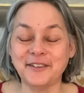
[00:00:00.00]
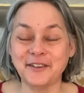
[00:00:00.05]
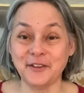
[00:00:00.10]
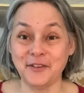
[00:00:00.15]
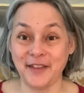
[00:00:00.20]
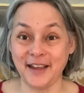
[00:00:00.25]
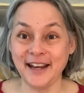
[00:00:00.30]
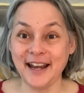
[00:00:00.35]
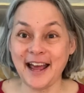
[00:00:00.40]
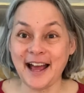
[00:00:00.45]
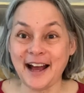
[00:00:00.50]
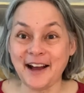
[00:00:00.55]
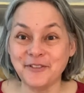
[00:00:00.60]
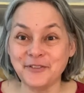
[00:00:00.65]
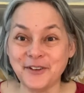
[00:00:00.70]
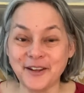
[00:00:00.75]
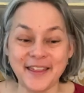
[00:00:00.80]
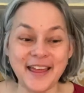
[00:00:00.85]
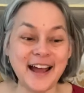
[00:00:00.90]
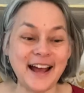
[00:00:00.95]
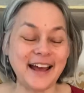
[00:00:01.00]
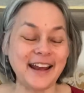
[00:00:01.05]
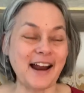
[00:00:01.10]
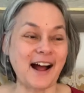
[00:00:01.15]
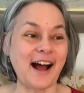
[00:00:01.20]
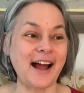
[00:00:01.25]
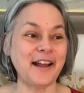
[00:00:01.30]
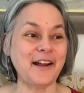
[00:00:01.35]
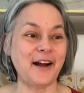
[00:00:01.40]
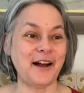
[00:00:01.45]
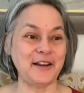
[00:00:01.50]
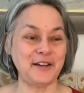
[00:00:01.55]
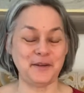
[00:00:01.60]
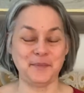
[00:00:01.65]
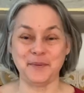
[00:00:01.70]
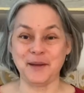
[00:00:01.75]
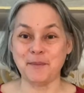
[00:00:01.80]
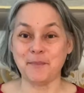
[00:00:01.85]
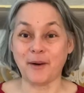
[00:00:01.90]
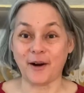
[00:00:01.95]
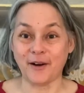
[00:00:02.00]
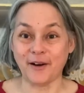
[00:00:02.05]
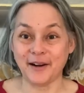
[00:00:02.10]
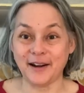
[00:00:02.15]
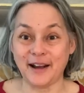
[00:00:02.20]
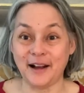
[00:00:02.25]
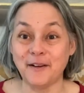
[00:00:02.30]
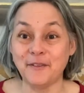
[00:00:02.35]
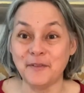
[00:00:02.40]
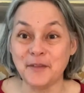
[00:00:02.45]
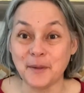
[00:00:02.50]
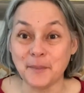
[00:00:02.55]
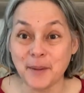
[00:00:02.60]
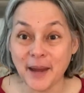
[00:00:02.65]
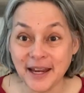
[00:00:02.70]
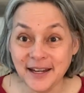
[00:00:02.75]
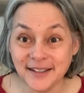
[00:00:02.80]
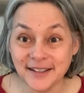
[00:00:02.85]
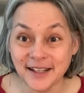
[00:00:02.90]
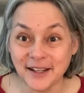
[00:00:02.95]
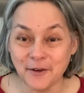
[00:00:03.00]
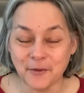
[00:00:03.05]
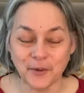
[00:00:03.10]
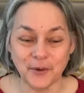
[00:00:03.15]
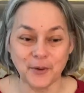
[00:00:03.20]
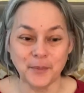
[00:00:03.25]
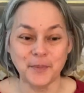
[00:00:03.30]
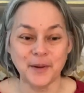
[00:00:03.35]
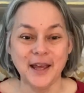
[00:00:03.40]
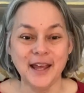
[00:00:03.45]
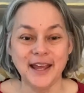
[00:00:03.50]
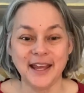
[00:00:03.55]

So then after that, I got to be part of the painting group